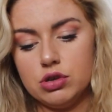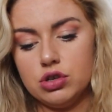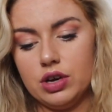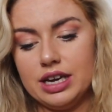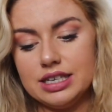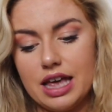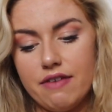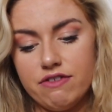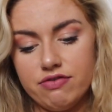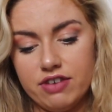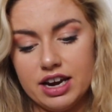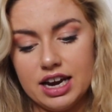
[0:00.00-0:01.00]
So it's a
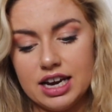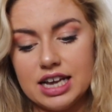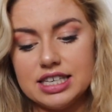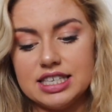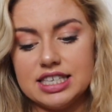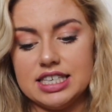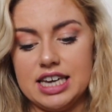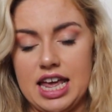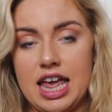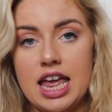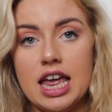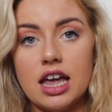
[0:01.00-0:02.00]
freaking
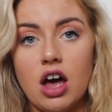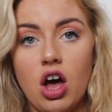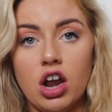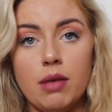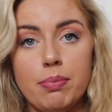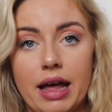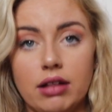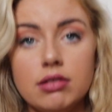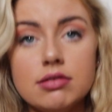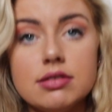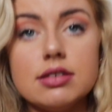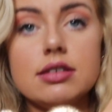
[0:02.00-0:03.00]
snake on a
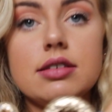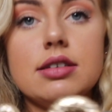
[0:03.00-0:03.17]
belt.